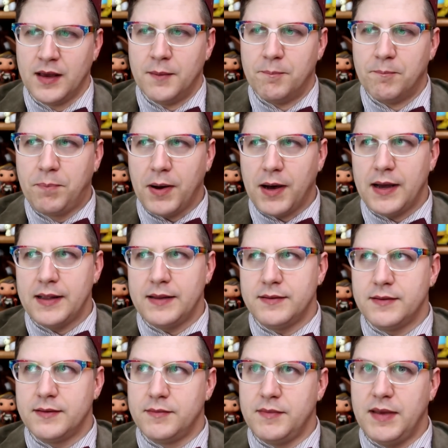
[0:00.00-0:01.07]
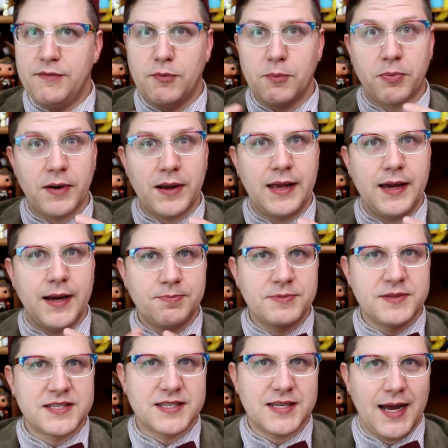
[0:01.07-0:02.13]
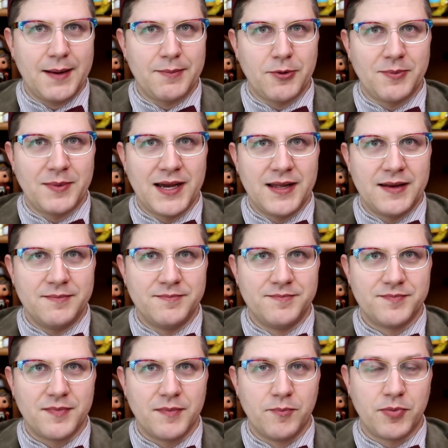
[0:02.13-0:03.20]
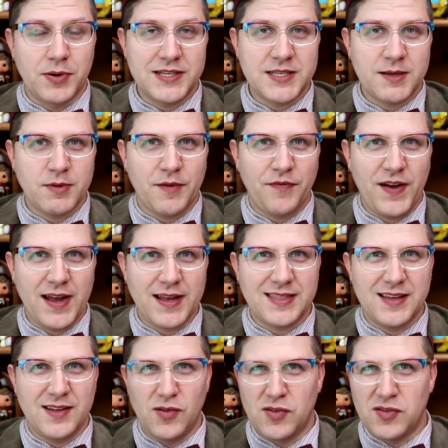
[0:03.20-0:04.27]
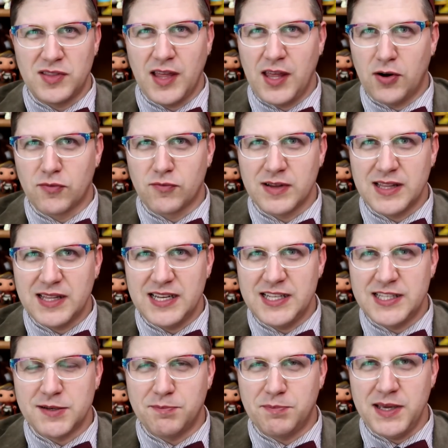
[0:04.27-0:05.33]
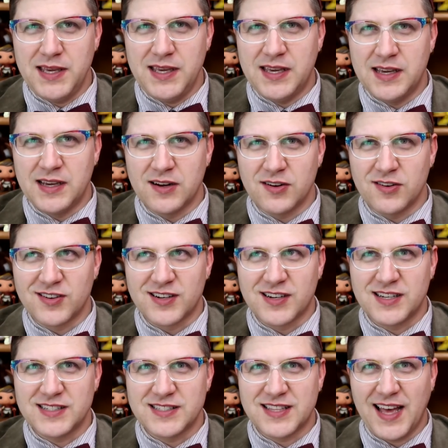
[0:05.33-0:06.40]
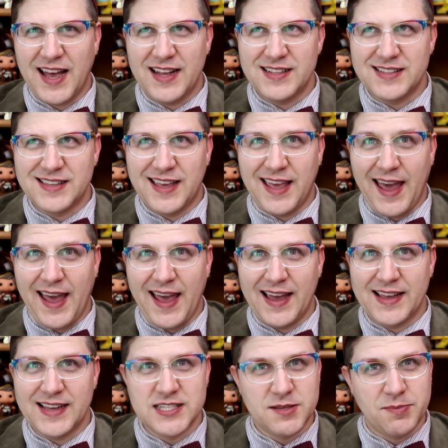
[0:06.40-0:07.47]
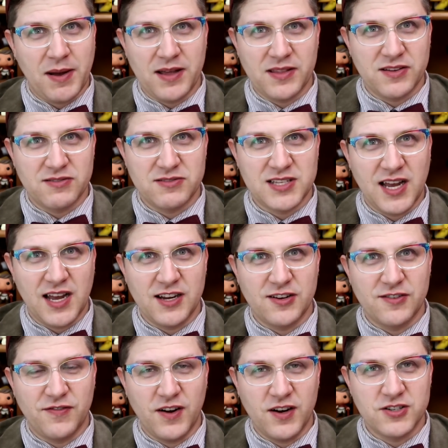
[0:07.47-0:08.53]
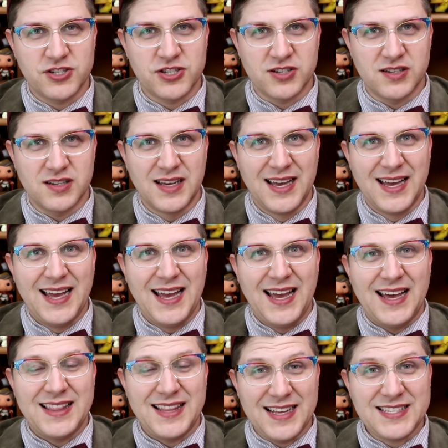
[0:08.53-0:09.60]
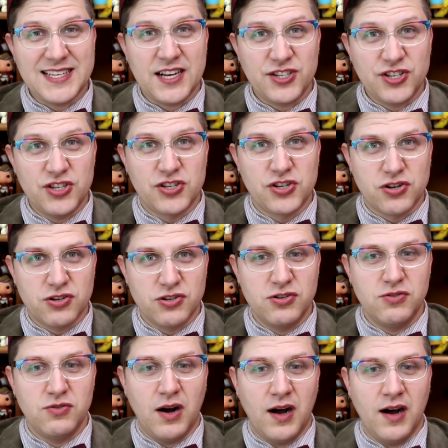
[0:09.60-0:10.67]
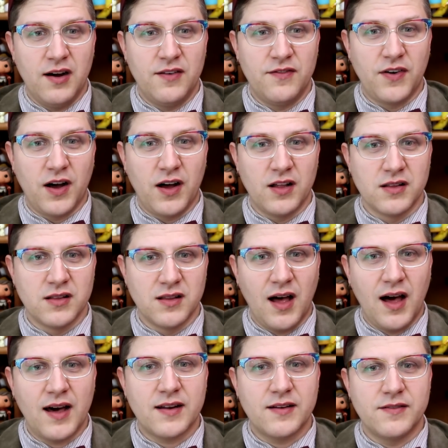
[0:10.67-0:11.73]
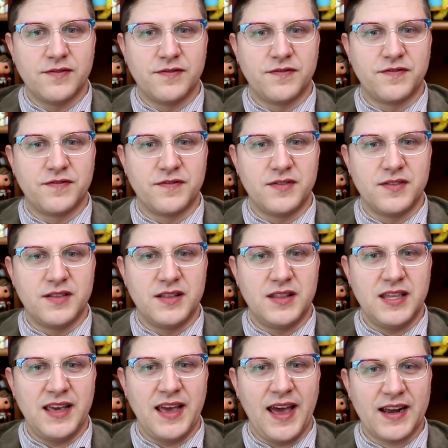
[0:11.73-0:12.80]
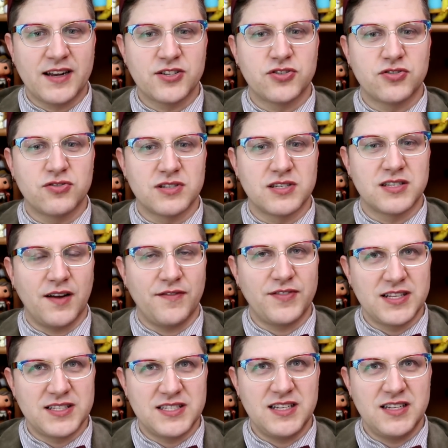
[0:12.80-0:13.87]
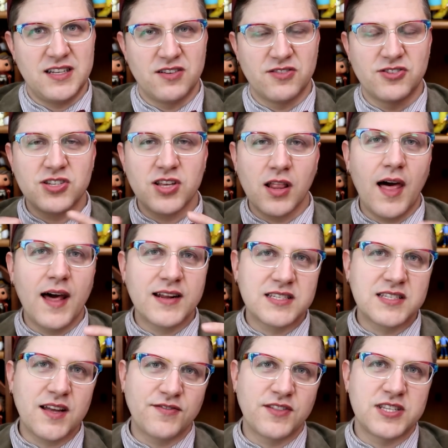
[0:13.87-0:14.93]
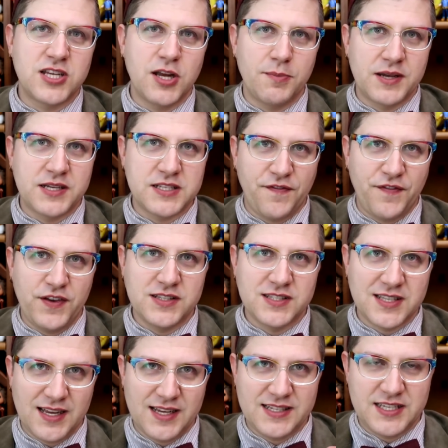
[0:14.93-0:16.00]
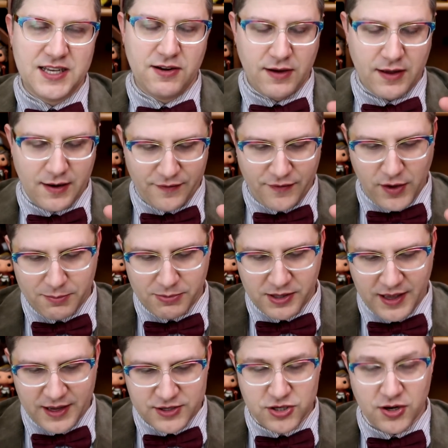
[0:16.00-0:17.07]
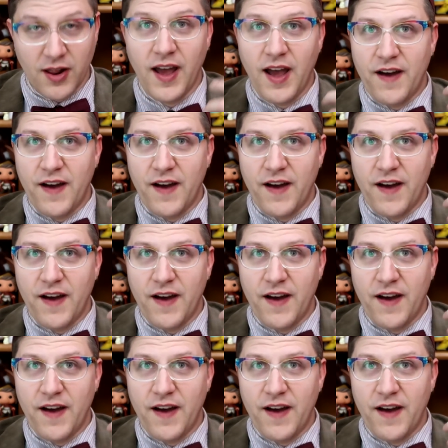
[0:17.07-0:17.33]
But even bringing up the Cybermen brings up the fact that they don't really need to be here, because that gag is about their entire function. And that's actually true of a lot of the extra stuff that's in here. There's a lot of stuff that's here because it feels like it's here out of obligation.